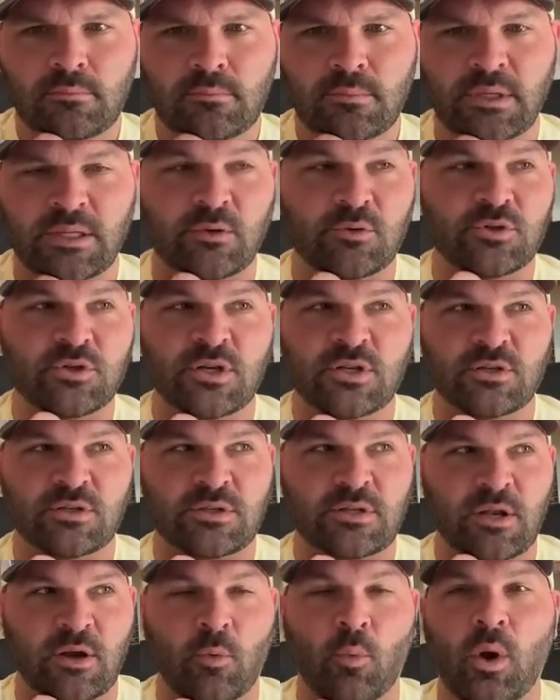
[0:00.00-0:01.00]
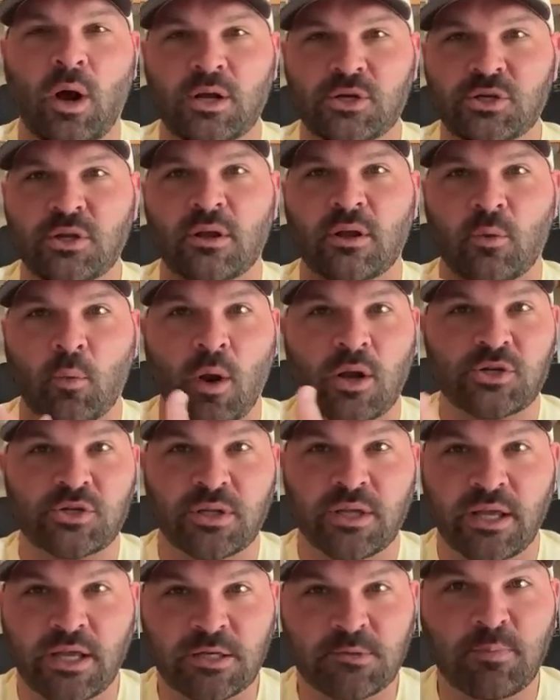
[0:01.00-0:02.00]
Like, they're just sitting there watching, like,
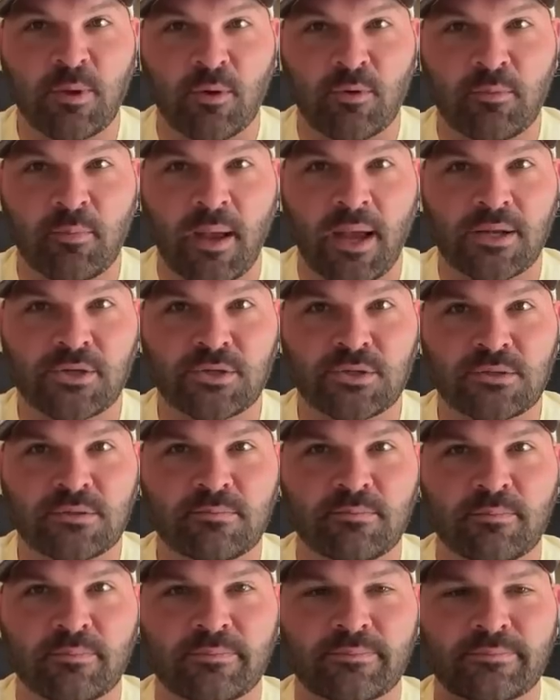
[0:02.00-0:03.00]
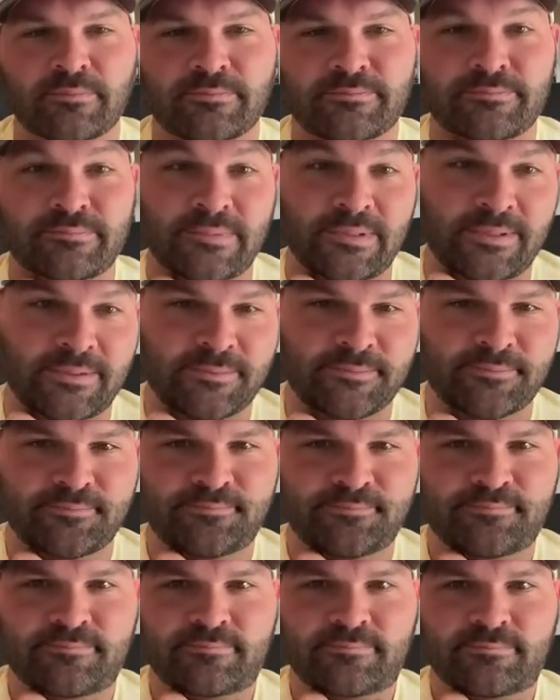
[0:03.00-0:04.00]
watching the kids play with matches.
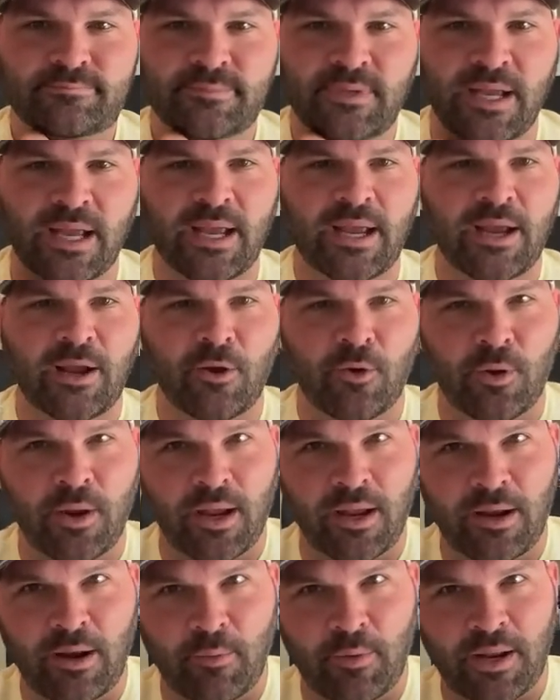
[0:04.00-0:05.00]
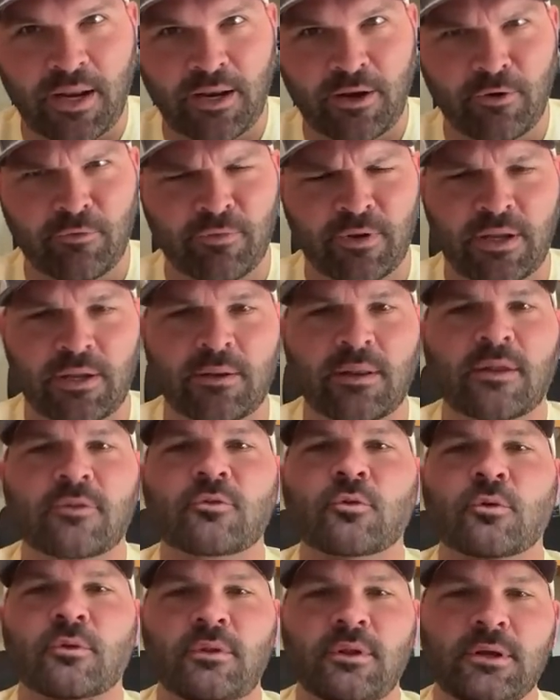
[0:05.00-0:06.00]
Like, hey, okay, now we got to intervene, that
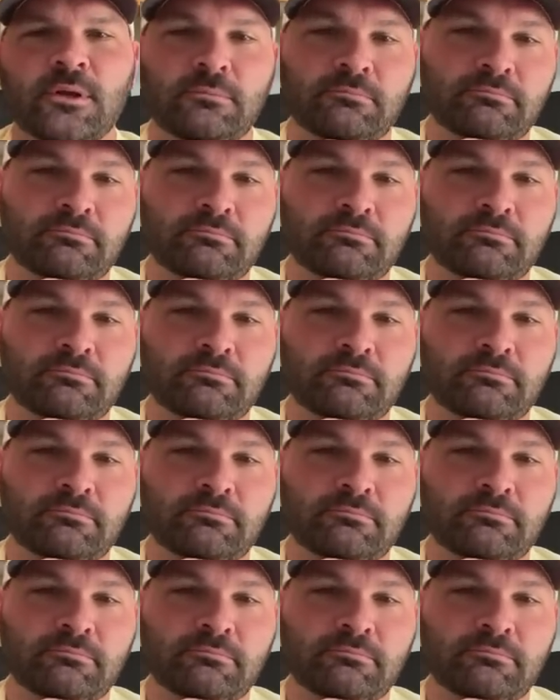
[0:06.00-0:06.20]
sort of thing.